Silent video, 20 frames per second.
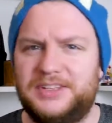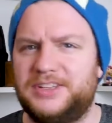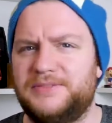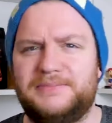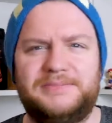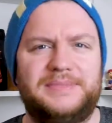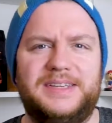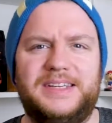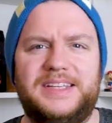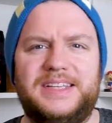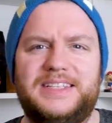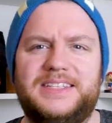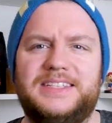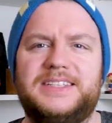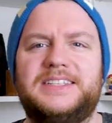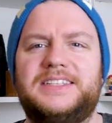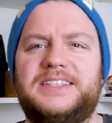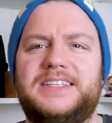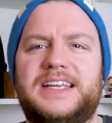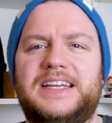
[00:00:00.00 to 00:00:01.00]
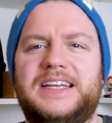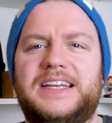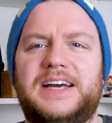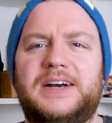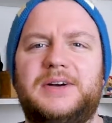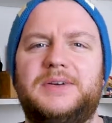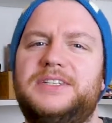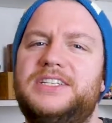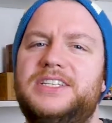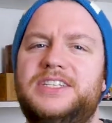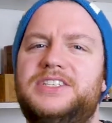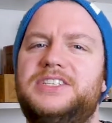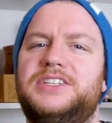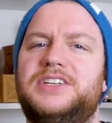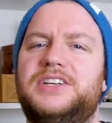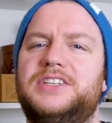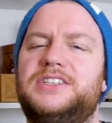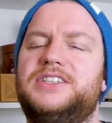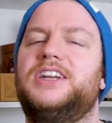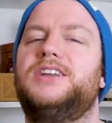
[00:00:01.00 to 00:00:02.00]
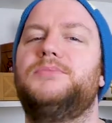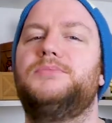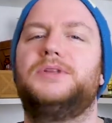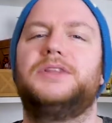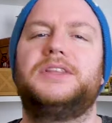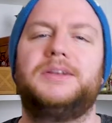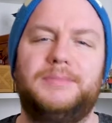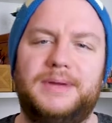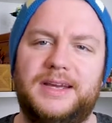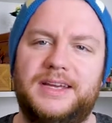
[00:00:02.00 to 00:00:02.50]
companies that send out t-shirts on a monthly